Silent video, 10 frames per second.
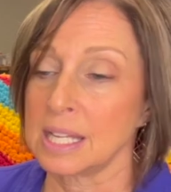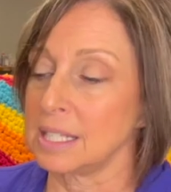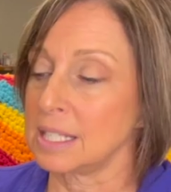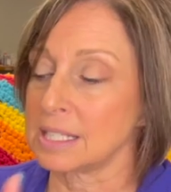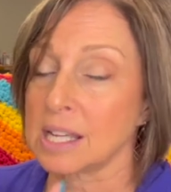
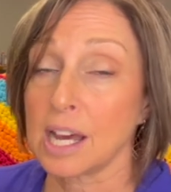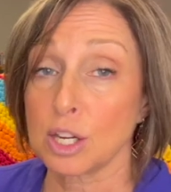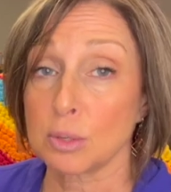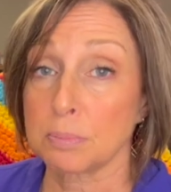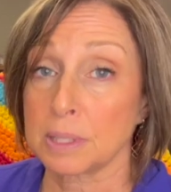the
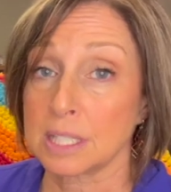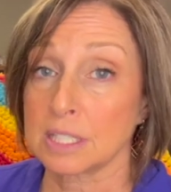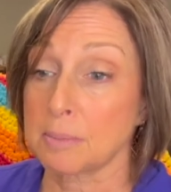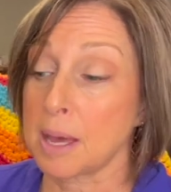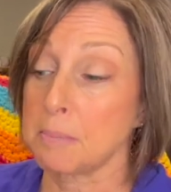entire
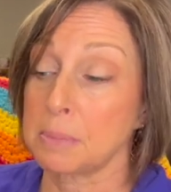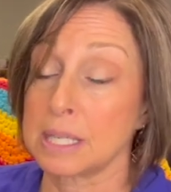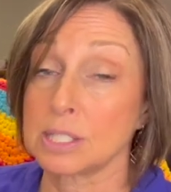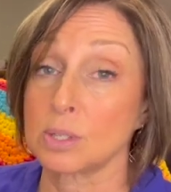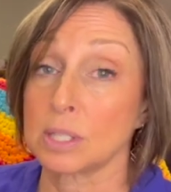placemat
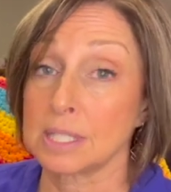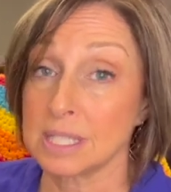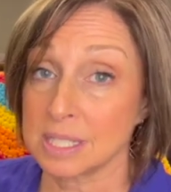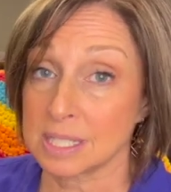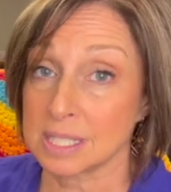based on
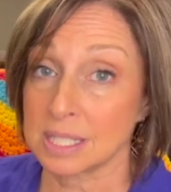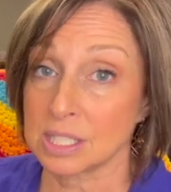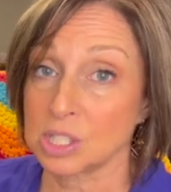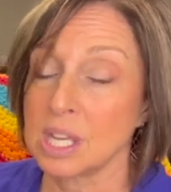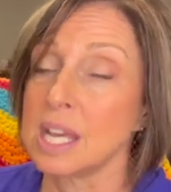this
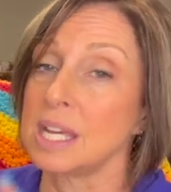stitch,